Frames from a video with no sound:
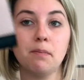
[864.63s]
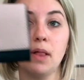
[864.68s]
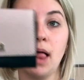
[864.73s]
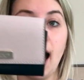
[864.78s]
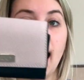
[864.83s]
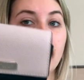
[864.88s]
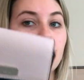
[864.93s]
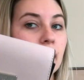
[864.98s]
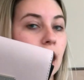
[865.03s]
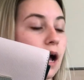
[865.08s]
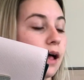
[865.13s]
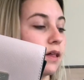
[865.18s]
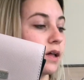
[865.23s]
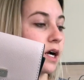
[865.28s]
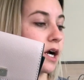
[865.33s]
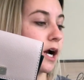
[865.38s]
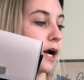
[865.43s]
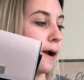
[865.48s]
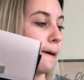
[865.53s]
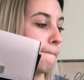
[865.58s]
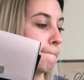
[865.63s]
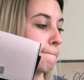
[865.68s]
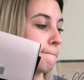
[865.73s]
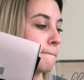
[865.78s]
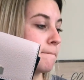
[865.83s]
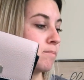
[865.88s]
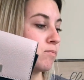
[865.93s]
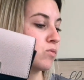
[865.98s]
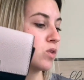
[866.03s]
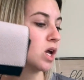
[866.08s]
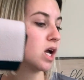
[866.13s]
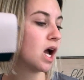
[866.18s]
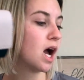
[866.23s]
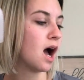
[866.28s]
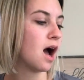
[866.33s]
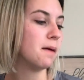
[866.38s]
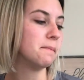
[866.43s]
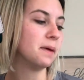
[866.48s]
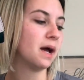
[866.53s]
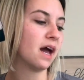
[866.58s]
black color.
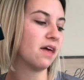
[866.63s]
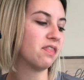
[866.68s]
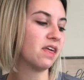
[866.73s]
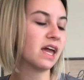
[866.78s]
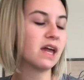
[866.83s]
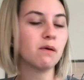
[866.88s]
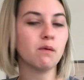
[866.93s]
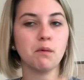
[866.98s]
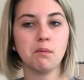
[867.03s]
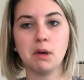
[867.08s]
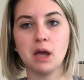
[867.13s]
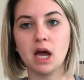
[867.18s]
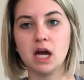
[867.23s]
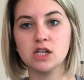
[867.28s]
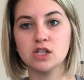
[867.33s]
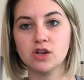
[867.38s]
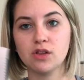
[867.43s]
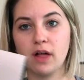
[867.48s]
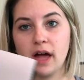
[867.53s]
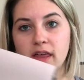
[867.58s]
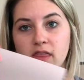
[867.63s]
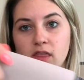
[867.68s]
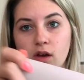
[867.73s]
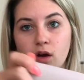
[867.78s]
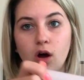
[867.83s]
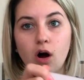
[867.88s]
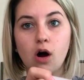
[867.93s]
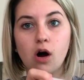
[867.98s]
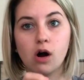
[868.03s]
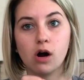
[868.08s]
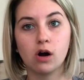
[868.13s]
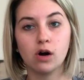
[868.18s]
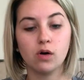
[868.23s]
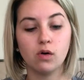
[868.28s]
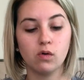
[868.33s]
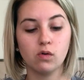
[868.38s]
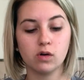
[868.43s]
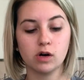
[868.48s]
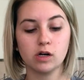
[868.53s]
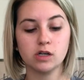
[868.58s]
Um, I think it would be under like the card
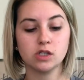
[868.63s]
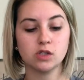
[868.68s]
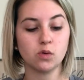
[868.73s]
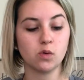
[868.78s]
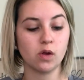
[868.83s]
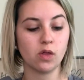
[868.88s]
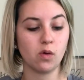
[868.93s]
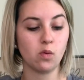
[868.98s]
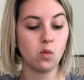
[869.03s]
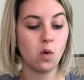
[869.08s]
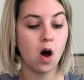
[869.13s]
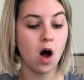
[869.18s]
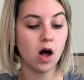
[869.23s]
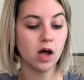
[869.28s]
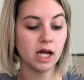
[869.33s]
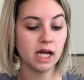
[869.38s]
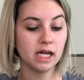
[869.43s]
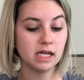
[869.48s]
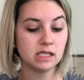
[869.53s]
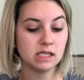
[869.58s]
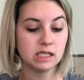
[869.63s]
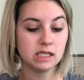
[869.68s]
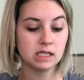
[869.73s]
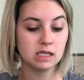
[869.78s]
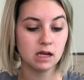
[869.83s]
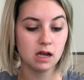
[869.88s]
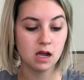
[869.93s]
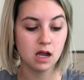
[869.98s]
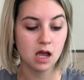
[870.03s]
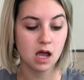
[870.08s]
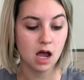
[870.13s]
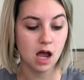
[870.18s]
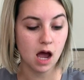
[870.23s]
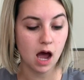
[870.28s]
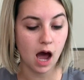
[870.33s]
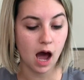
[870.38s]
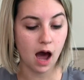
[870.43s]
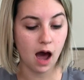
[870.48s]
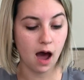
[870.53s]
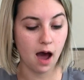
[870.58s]
holders or the wallets.
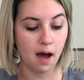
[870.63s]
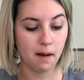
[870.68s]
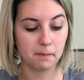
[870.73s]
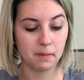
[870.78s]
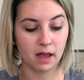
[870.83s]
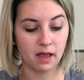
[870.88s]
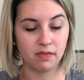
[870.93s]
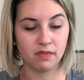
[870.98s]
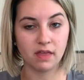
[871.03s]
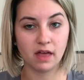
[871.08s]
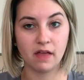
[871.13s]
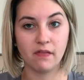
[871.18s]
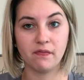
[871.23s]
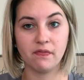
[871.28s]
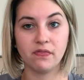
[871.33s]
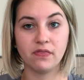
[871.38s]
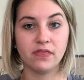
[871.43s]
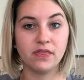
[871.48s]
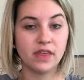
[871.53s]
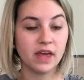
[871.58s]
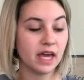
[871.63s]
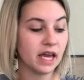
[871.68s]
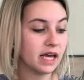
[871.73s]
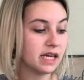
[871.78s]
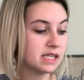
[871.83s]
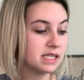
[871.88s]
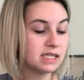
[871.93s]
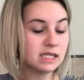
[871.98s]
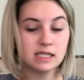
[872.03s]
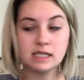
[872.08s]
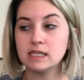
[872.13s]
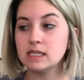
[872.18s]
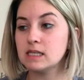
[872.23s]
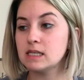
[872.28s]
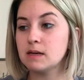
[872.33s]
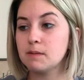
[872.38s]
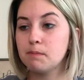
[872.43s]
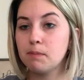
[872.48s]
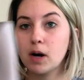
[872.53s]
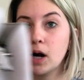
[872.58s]
Um, and then this
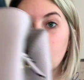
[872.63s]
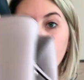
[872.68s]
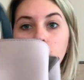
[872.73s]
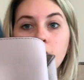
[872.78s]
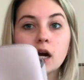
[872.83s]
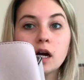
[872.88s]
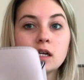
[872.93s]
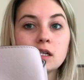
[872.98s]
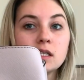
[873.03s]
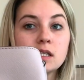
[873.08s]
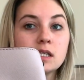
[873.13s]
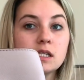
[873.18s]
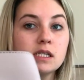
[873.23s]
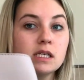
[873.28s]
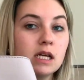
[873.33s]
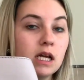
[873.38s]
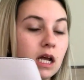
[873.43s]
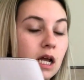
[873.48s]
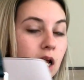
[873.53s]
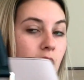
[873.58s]
purse